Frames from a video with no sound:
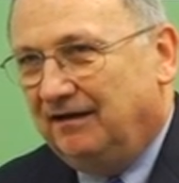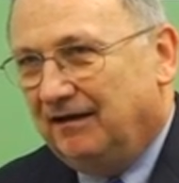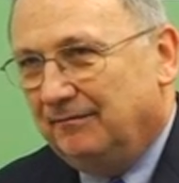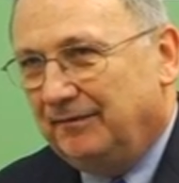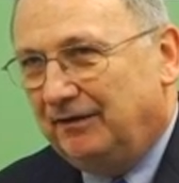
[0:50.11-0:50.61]

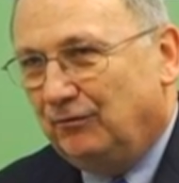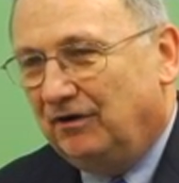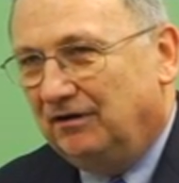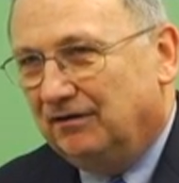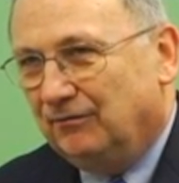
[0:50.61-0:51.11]
Um, and
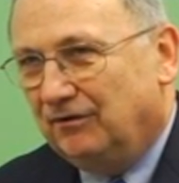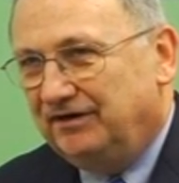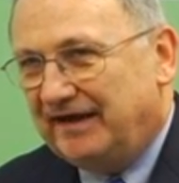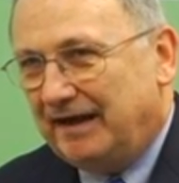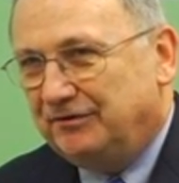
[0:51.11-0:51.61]
we're, we're
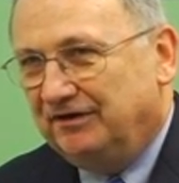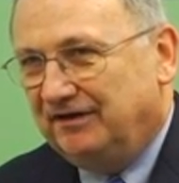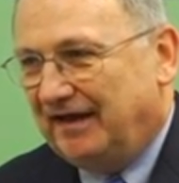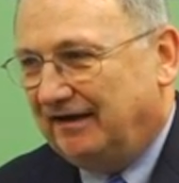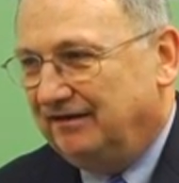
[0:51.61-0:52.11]
adapted to
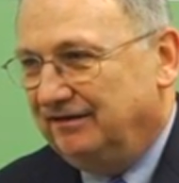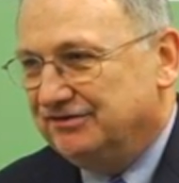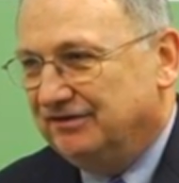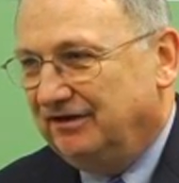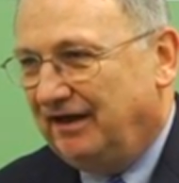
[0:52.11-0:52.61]
that condition,